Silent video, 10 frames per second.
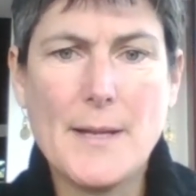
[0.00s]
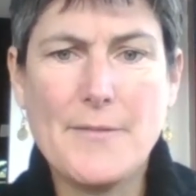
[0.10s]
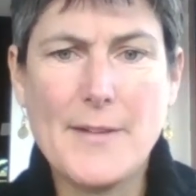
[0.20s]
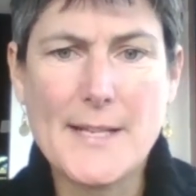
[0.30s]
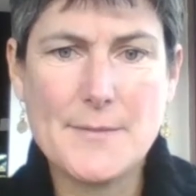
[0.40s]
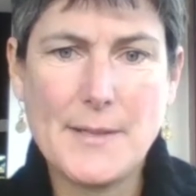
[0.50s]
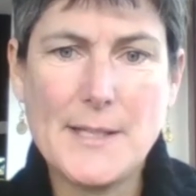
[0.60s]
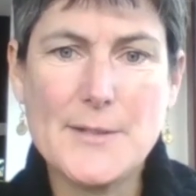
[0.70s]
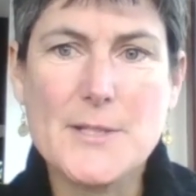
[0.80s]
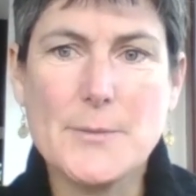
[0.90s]

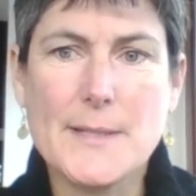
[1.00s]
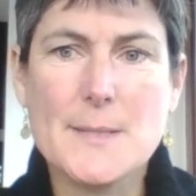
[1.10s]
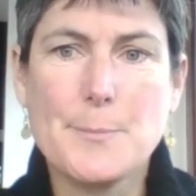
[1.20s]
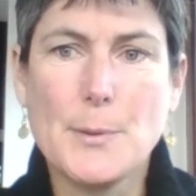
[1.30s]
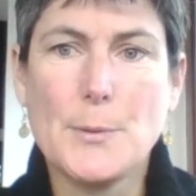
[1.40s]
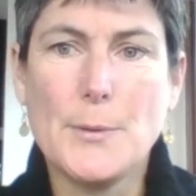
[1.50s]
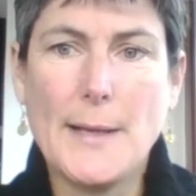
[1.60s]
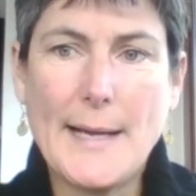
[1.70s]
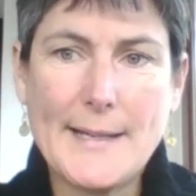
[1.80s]
effectively used to explore,